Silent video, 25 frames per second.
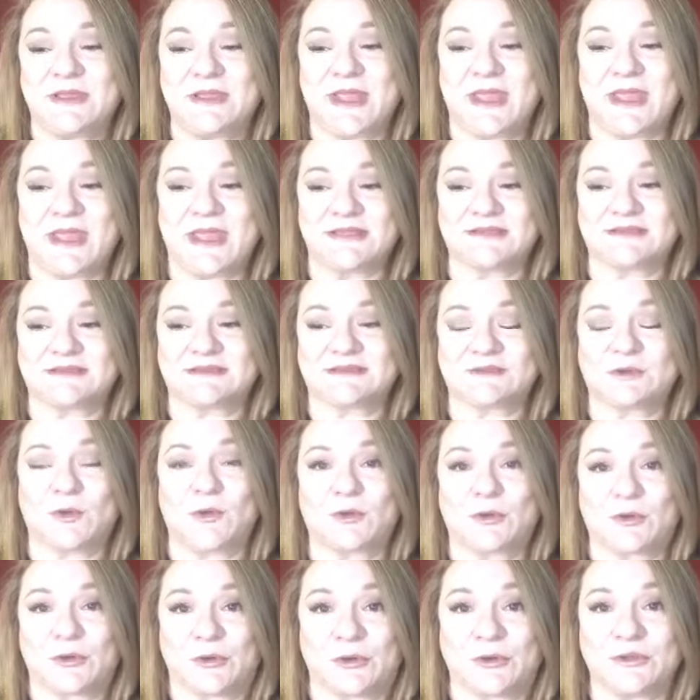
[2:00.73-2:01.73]
has
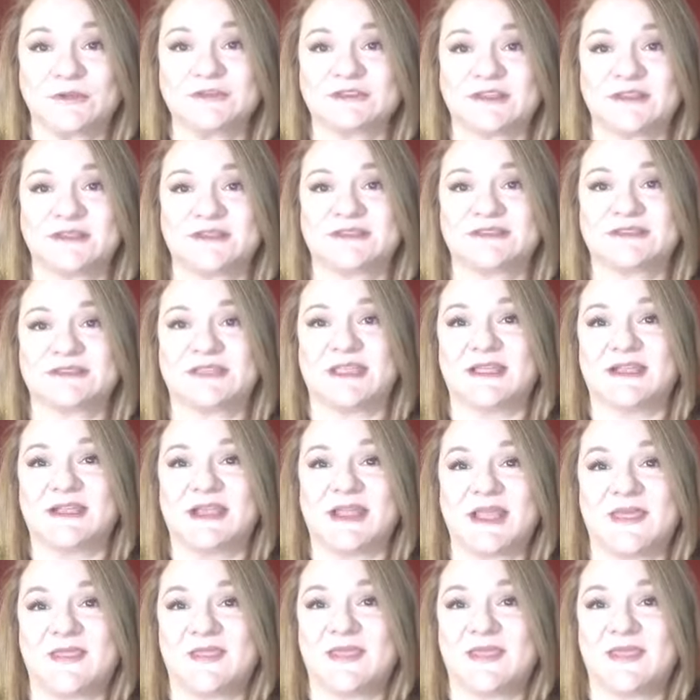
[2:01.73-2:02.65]
occurred in the skin, and